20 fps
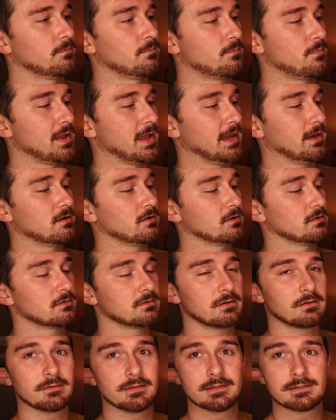
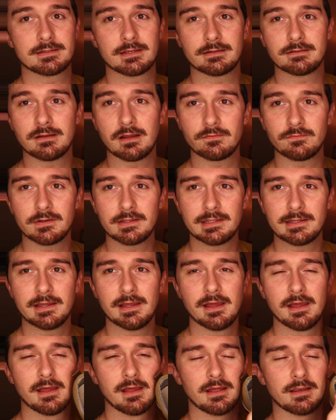Patterned on that side, not
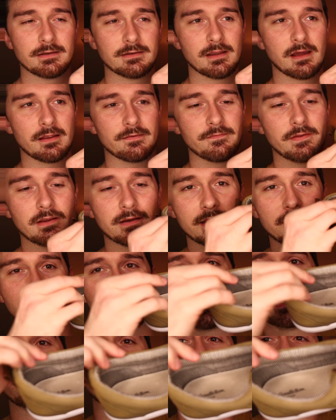very many